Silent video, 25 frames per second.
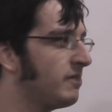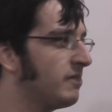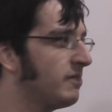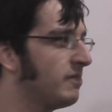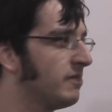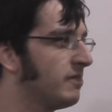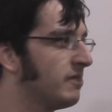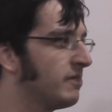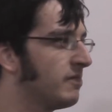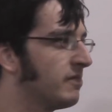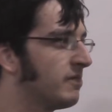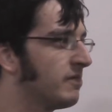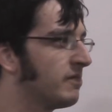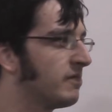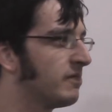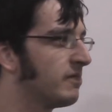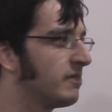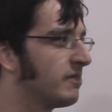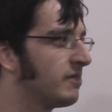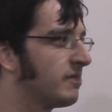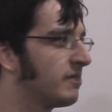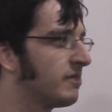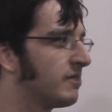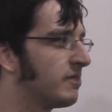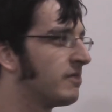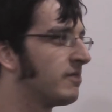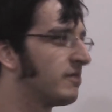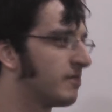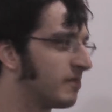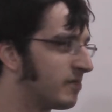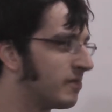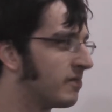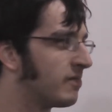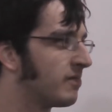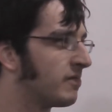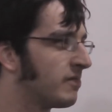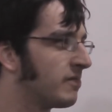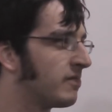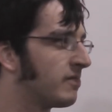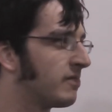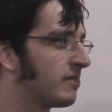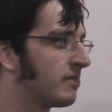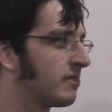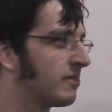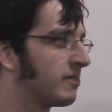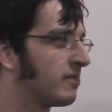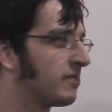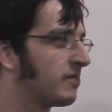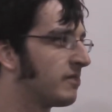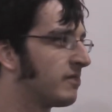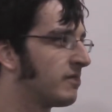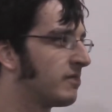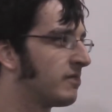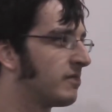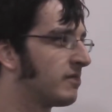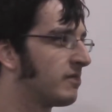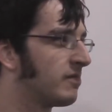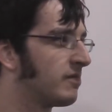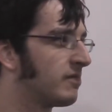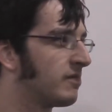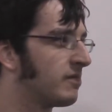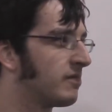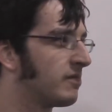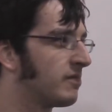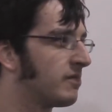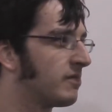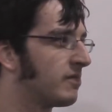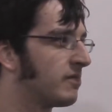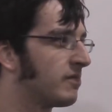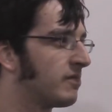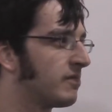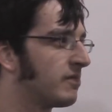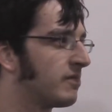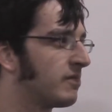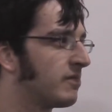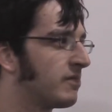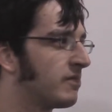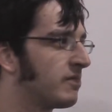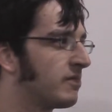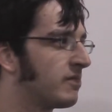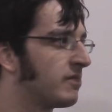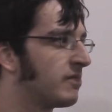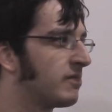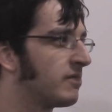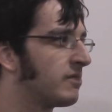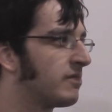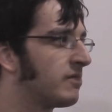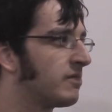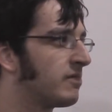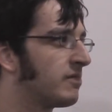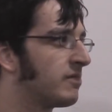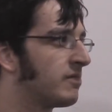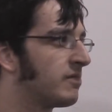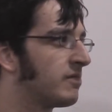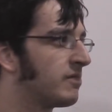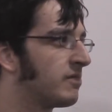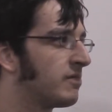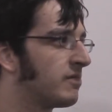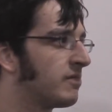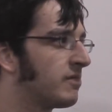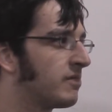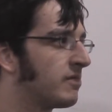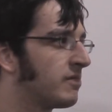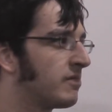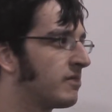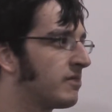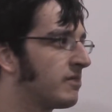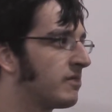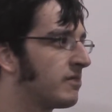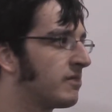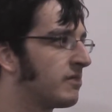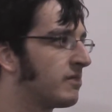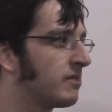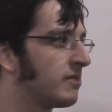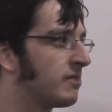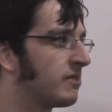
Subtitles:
This person isn't speaking.